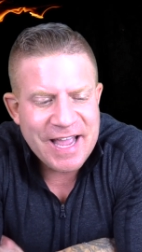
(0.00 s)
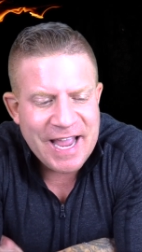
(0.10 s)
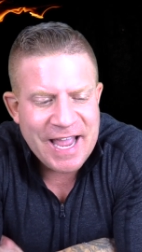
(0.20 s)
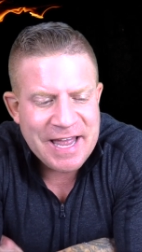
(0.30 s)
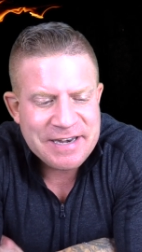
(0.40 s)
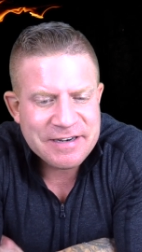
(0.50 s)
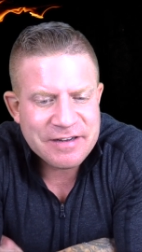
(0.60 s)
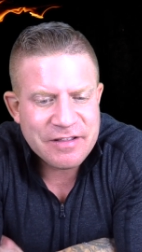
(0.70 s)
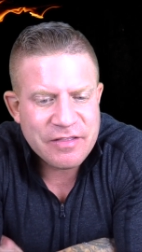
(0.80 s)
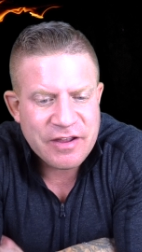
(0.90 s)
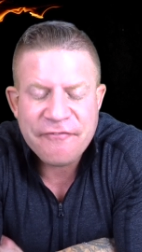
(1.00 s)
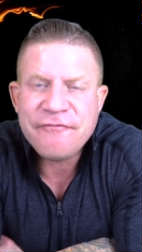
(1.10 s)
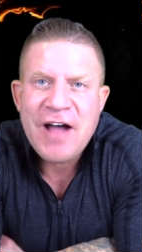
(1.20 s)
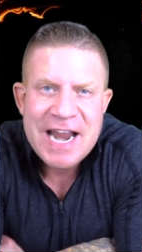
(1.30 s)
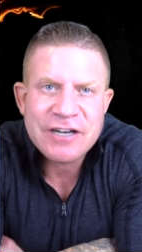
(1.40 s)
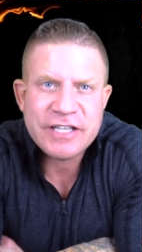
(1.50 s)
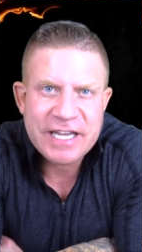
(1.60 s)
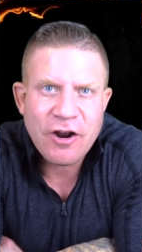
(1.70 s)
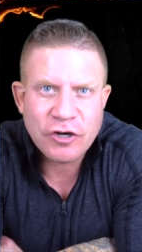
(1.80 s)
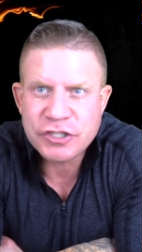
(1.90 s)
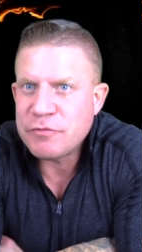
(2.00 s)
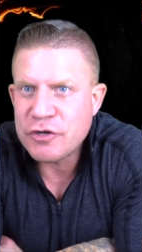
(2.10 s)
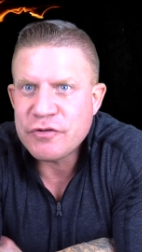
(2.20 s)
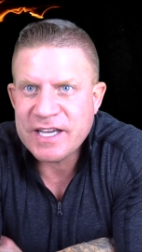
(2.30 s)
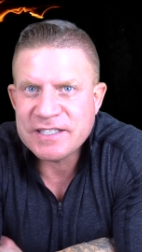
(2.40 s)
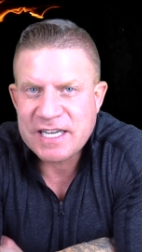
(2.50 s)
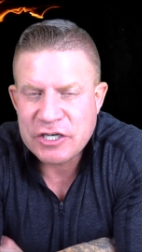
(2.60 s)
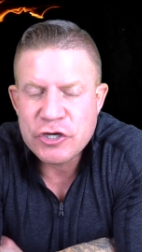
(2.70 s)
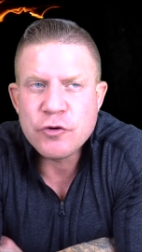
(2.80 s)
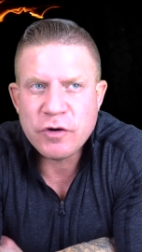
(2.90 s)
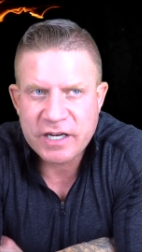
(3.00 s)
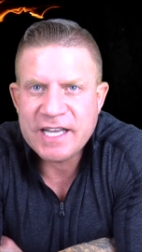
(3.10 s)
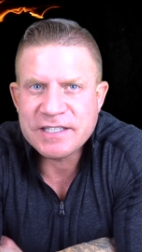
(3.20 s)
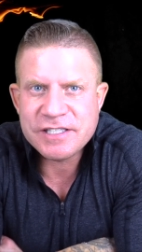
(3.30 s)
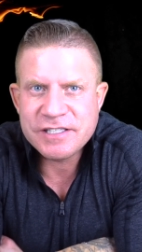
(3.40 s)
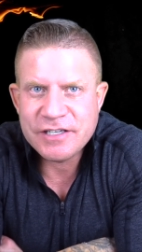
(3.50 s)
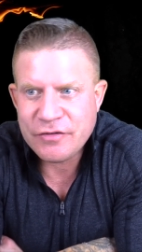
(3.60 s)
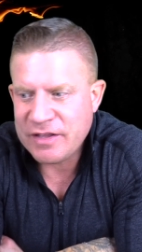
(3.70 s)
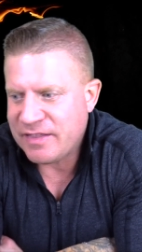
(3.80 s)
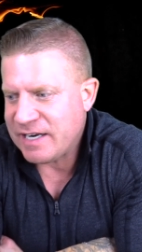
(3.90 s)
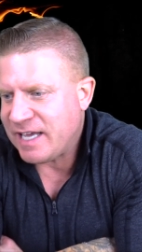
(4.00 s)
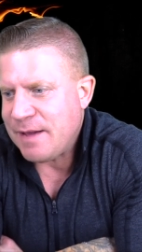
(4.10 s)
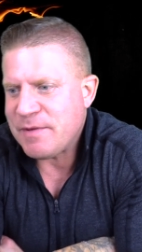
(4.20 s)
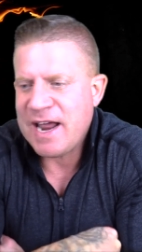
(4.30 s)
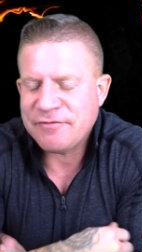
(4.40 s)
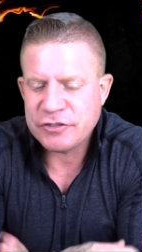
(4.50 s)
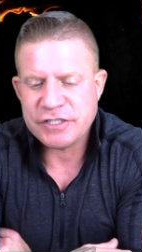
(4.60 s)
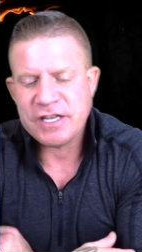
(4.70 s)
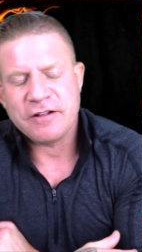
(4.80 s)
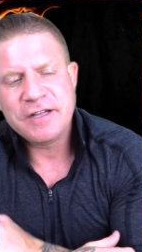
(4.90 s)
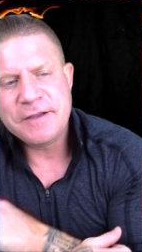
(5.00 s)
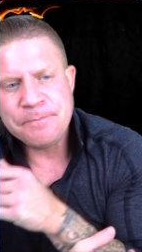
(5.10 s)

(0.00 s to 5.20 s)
And there finally are some new kids, like newer kids, you know, that came in after Giselle.